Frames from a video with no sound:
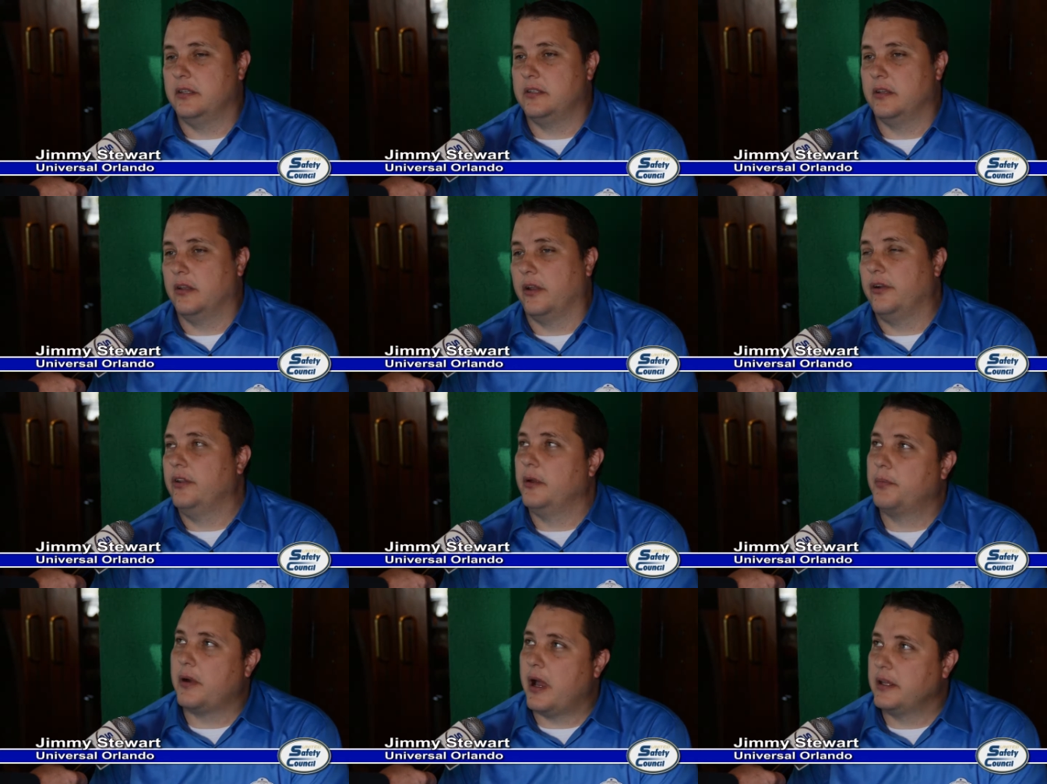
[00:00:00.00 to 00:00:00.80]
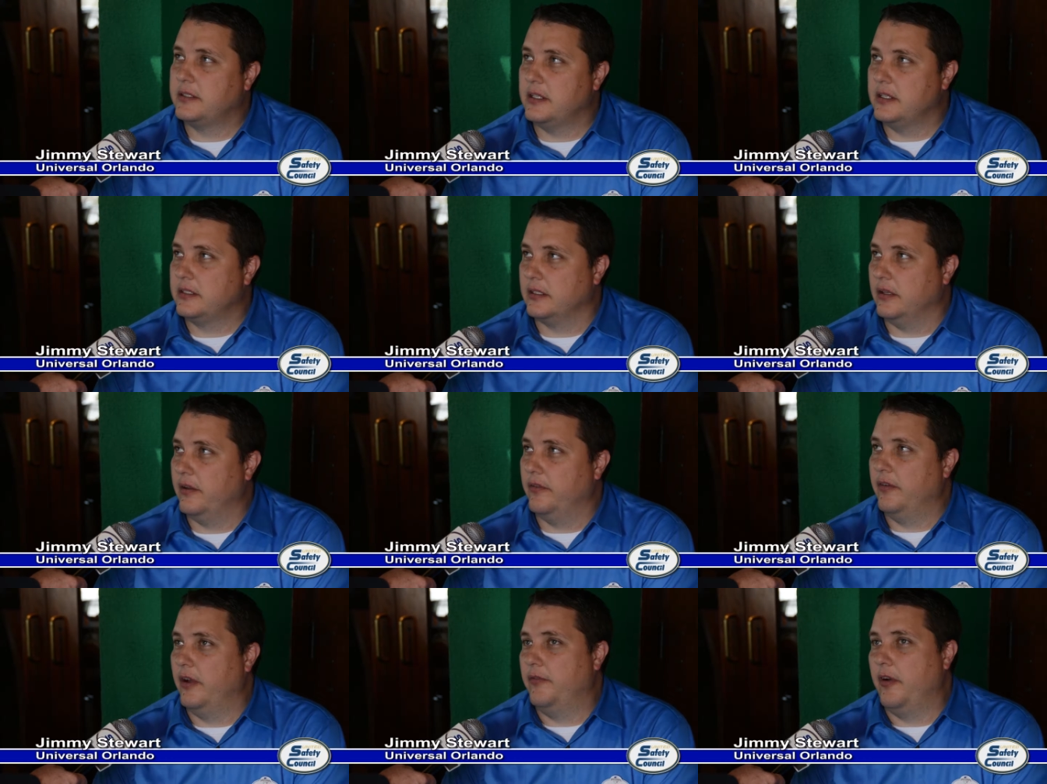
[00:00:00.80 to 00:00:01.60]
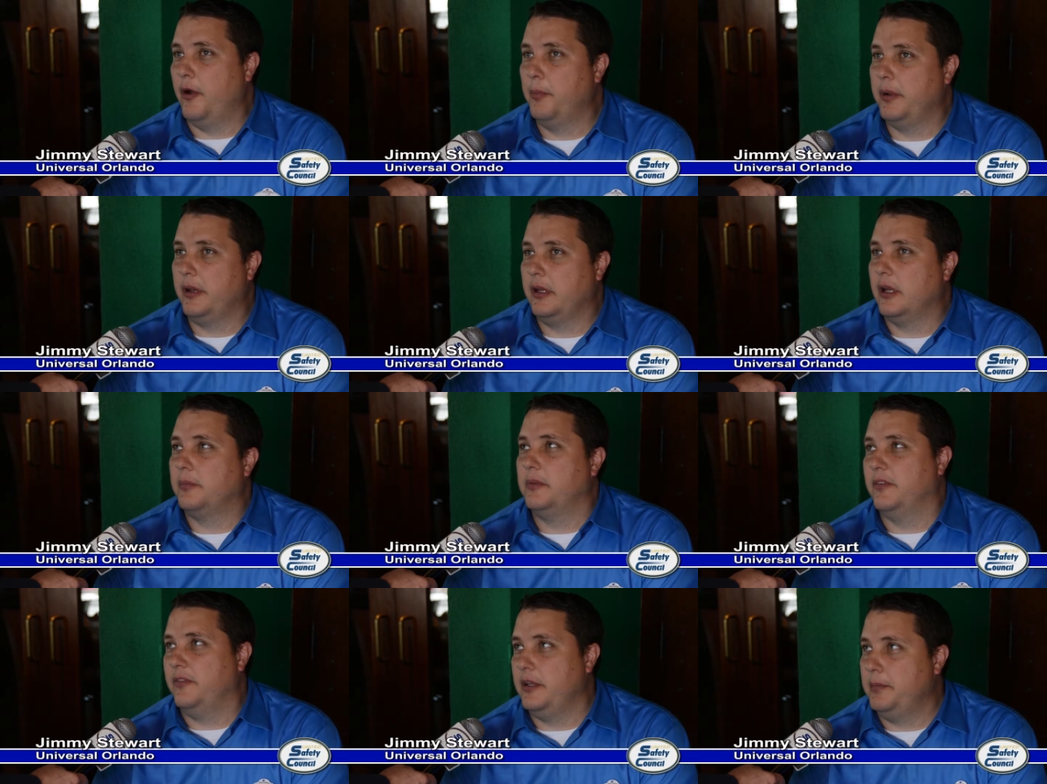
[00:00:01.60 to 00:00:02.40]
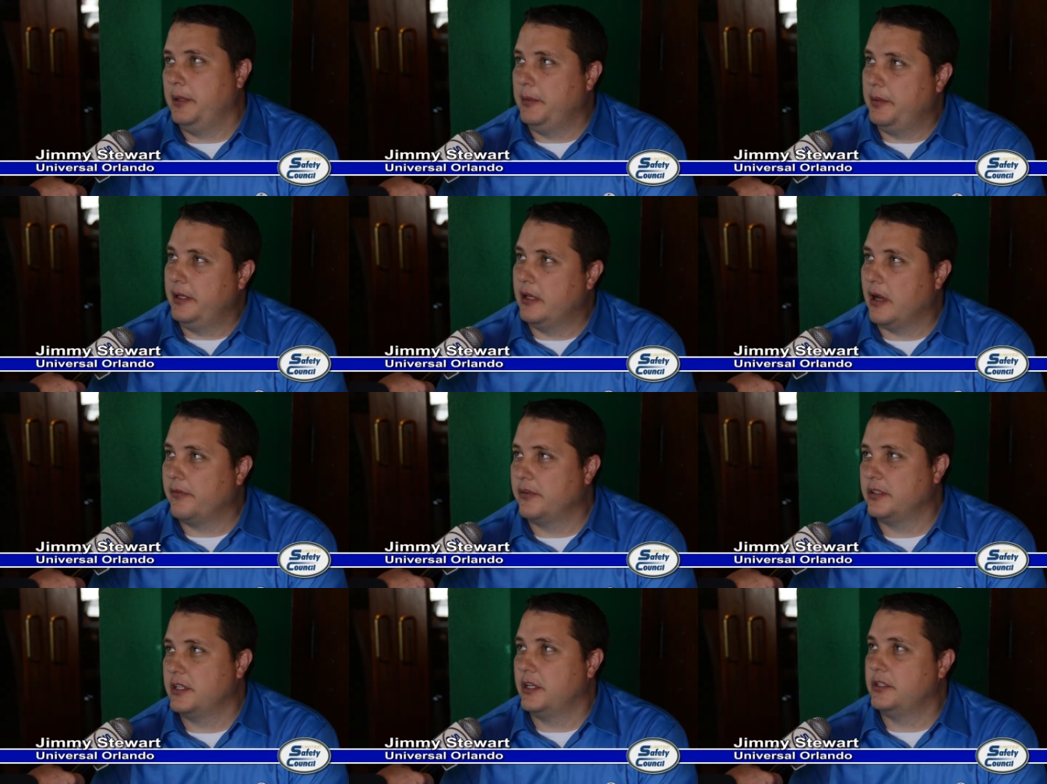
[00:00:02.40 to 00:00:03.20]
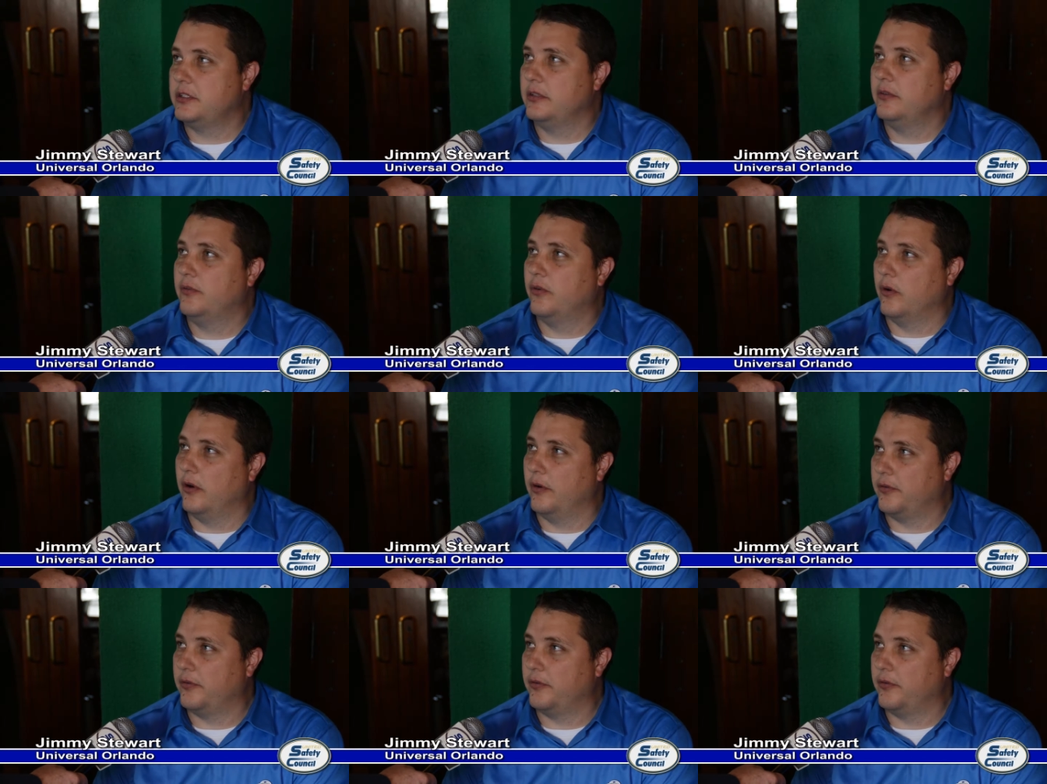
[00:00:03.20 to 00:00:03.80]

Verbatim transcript: to learn the process of, of opening up the VPP conversation for,